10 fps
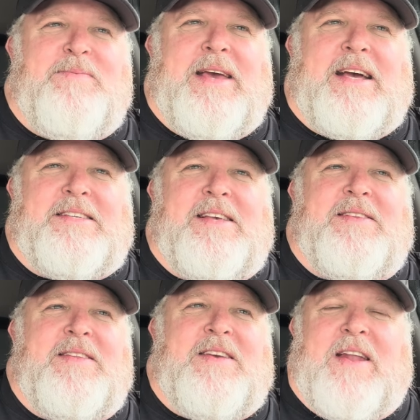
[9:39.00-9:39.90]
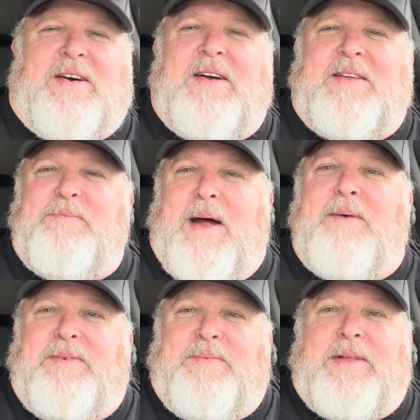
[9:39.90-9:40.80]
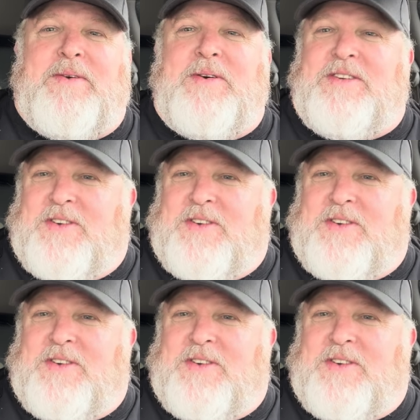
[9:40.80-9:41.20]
because it, you know it probably would